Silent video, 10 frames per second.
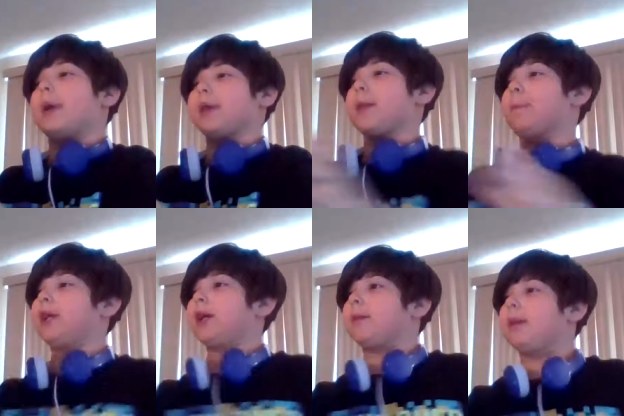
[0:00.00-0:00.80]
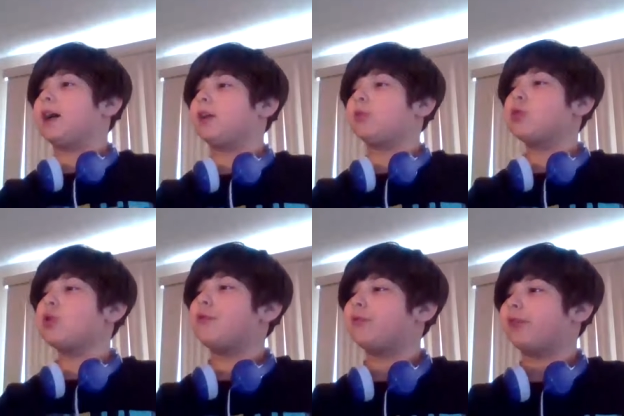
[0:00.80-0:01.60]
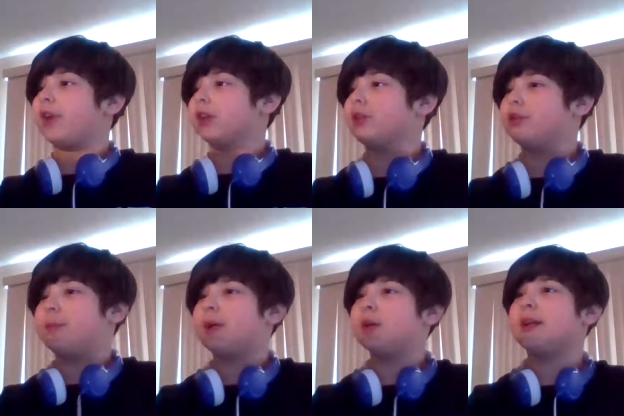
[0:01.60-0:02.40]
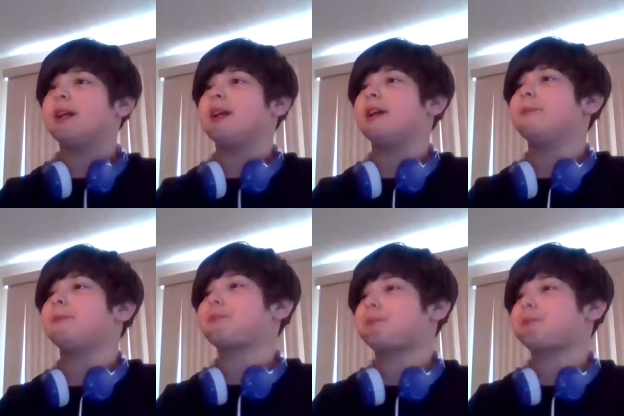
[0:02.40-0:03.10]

But the big bad wolf followed Punky.